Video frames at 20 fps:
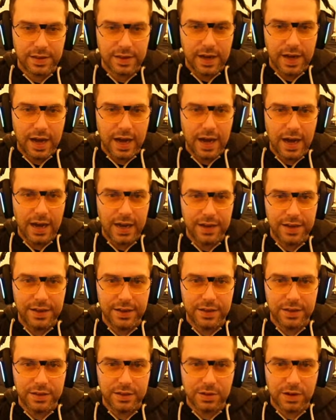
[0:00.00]
Aha!
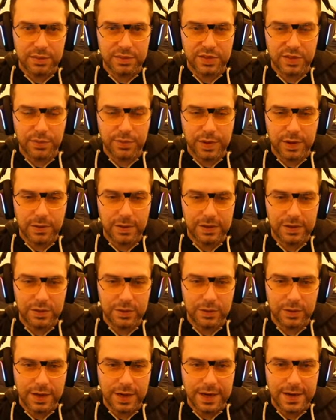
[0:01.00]
Storms of
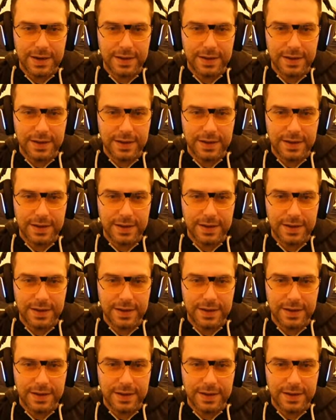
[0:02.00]
Barad-dûr.